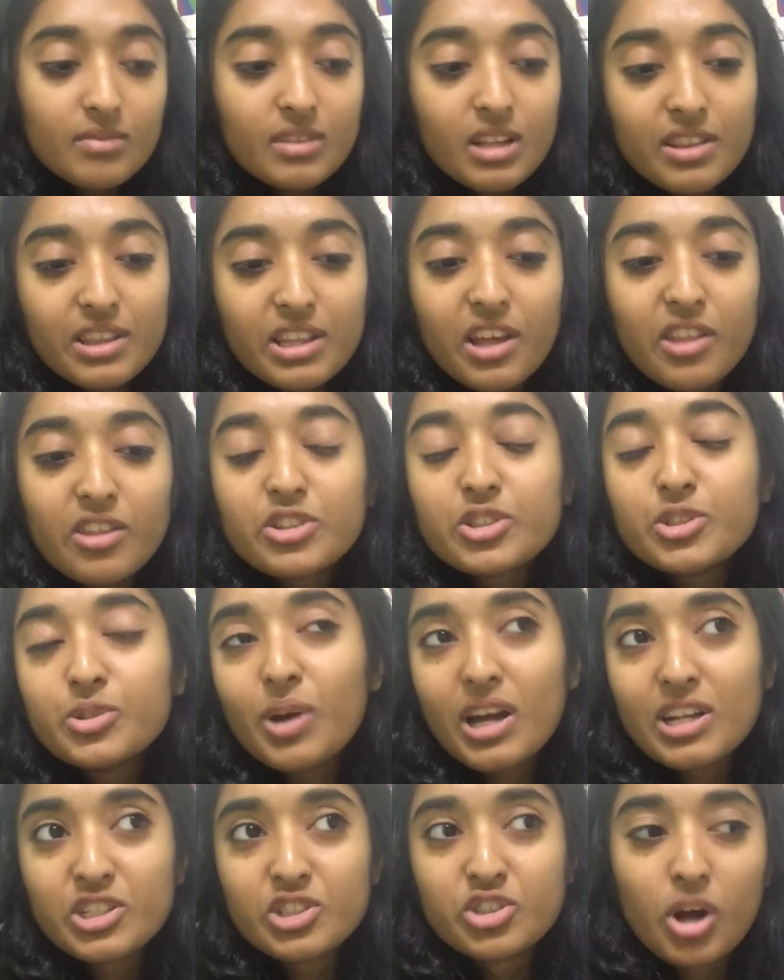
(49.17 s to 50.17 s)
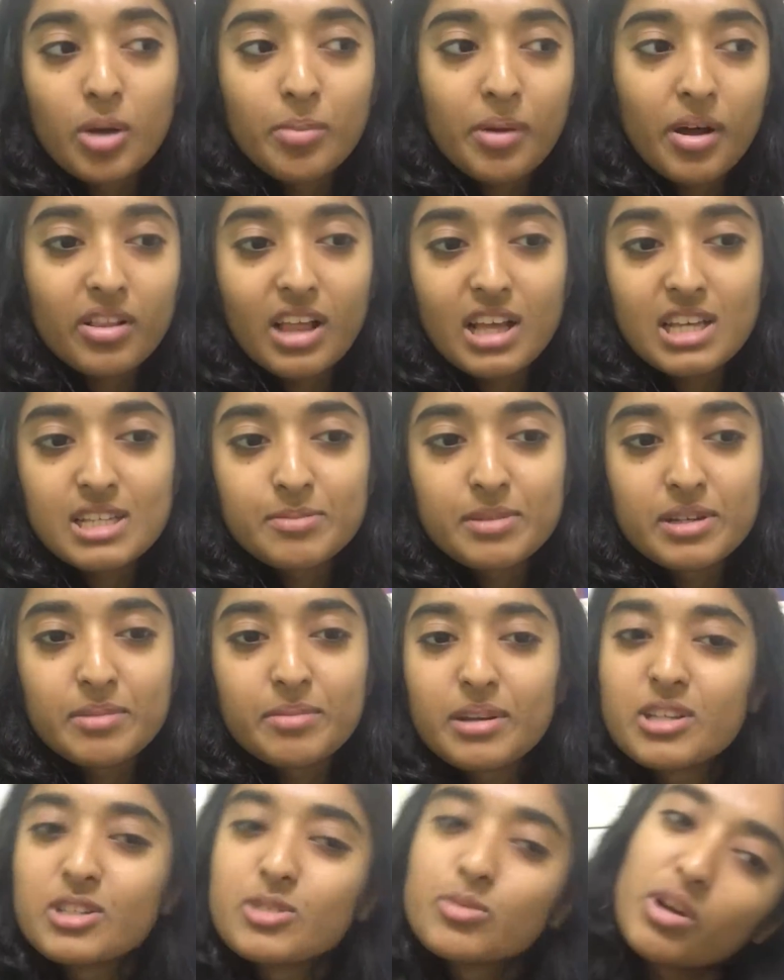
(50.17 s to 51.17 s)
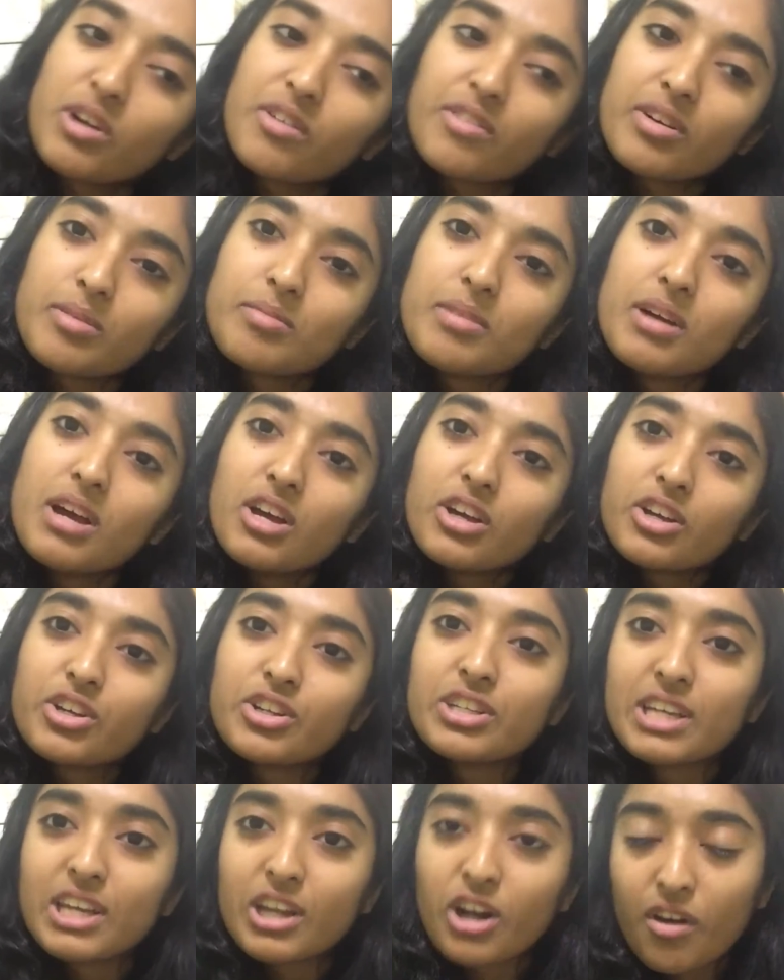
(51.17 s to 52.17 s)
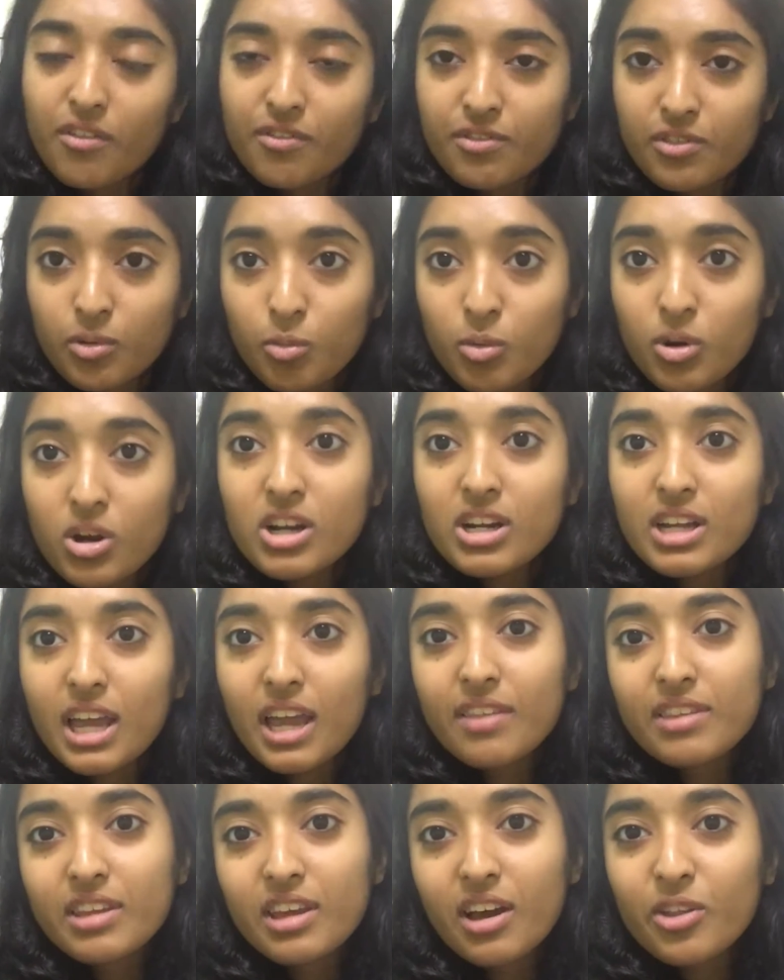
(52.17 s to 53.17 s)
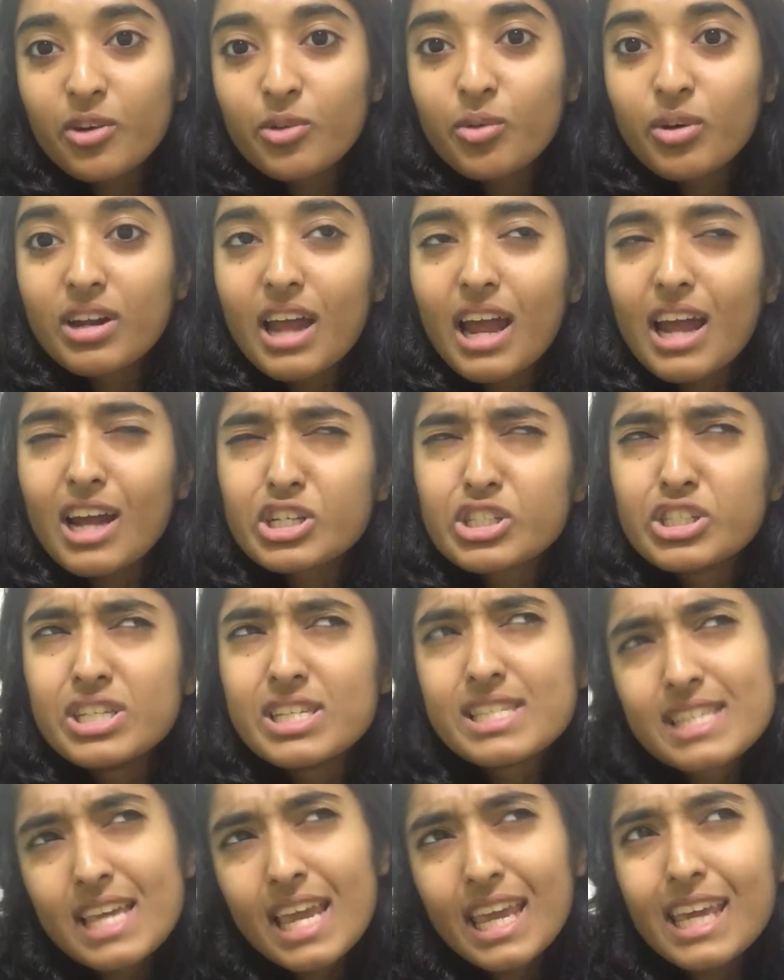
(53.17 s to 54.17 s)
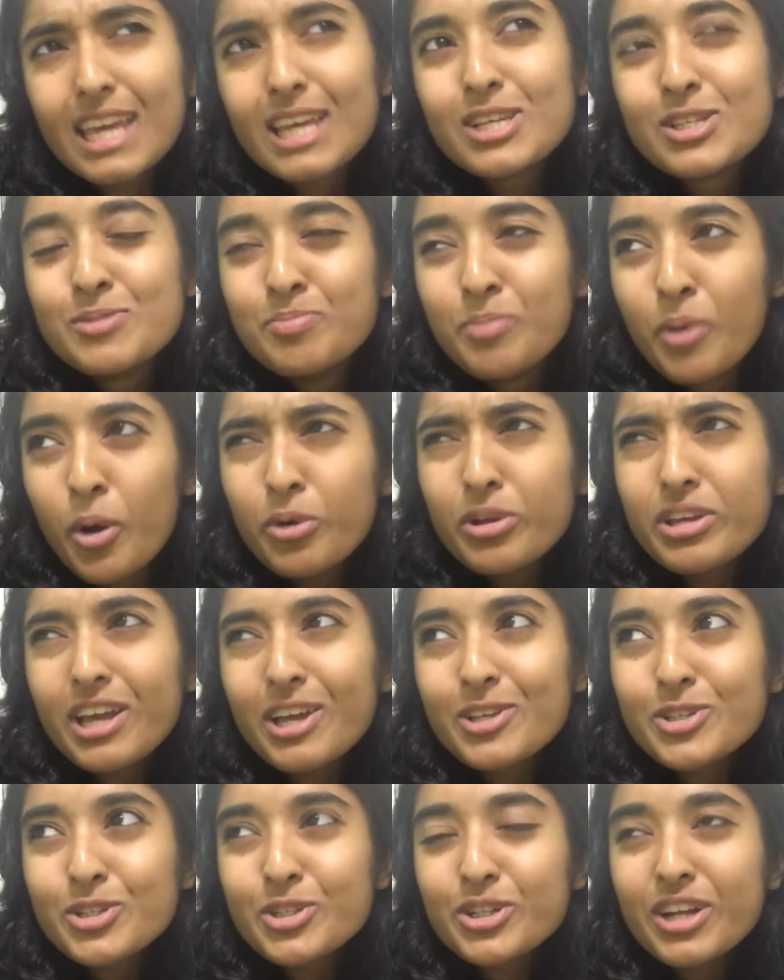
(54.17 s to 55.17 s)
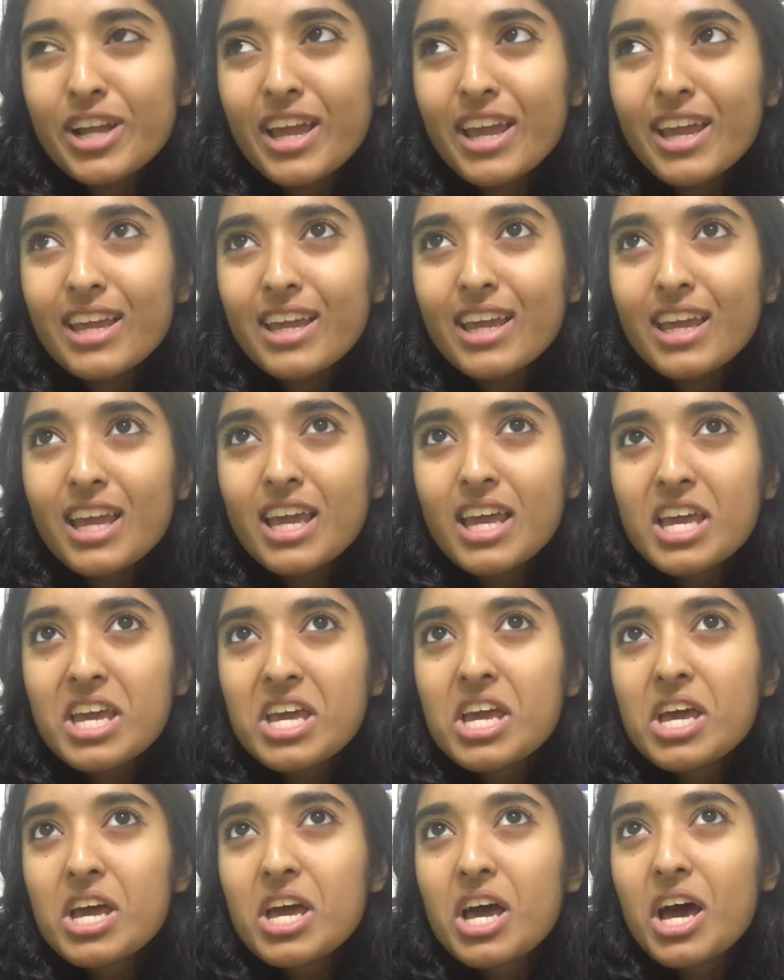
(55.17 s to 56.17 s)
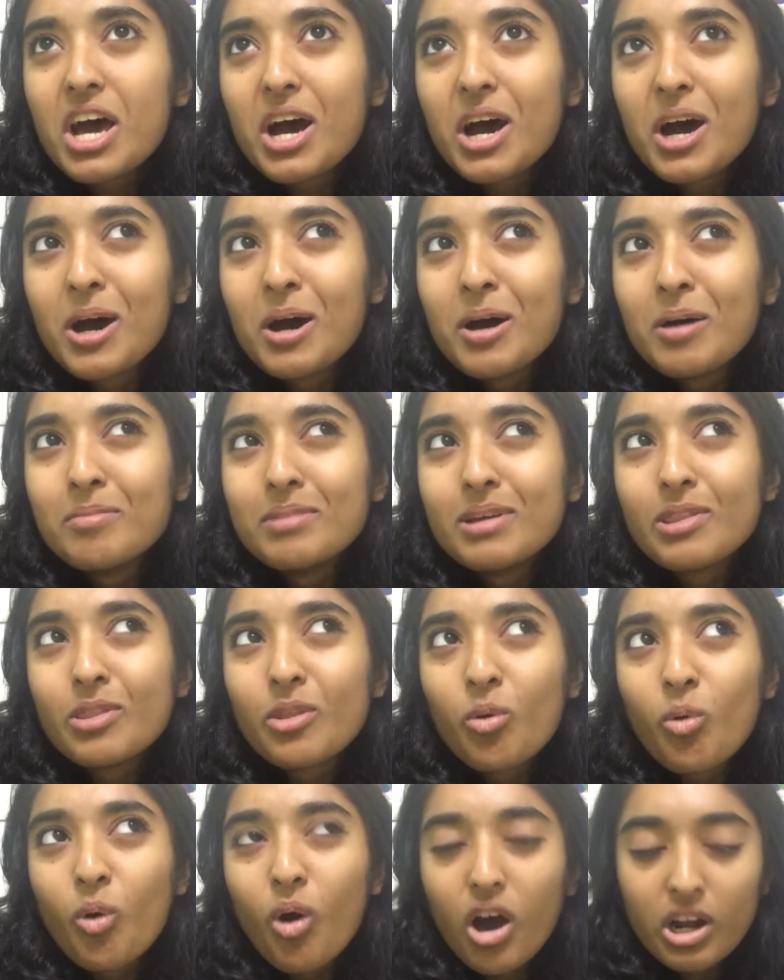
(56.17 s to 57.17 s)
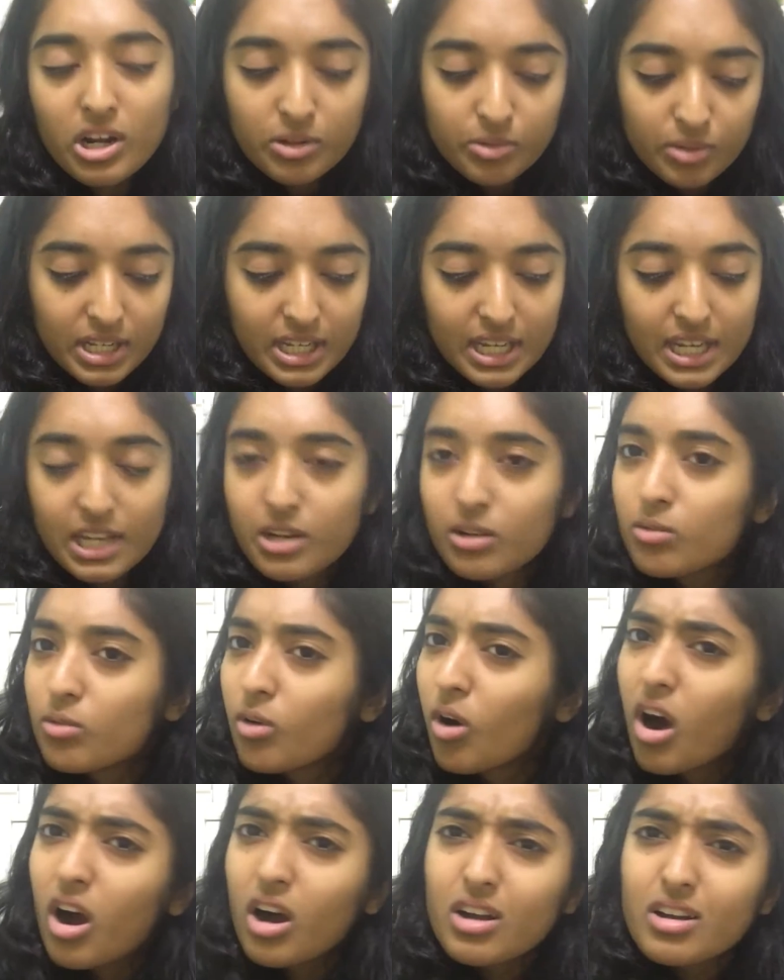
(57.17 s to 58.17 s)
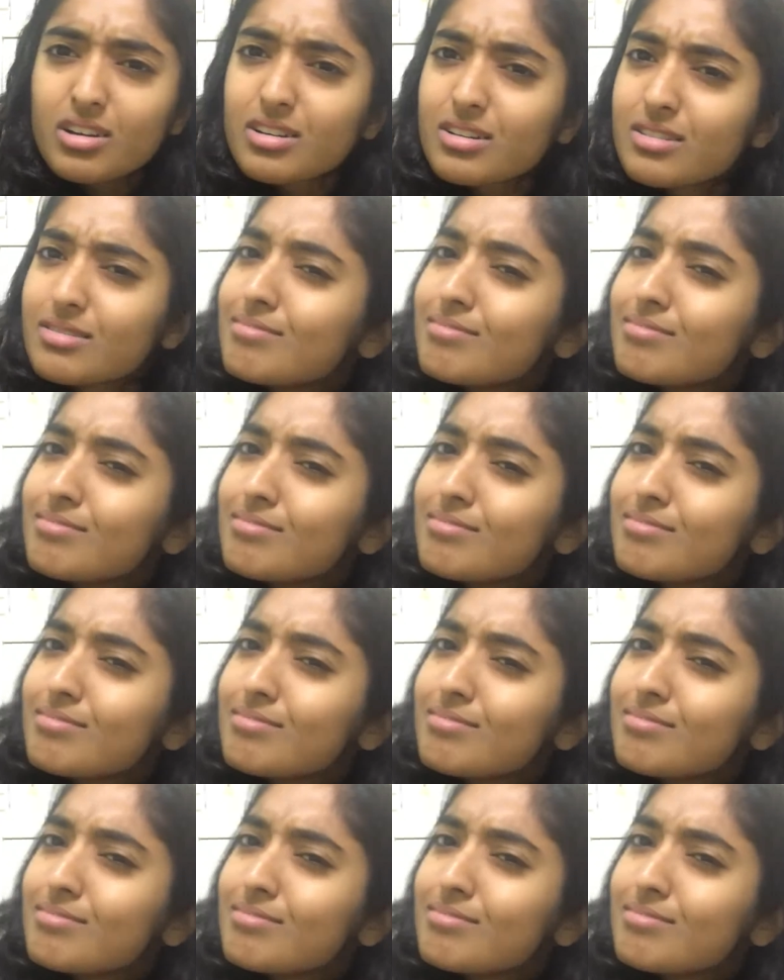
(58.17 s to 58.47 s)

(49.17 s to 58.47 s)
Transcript: the other 2 had to drop out last minute because one of them couldn't get off for work, and the other one actually sank his boat yesterday in the water when he hit a rock.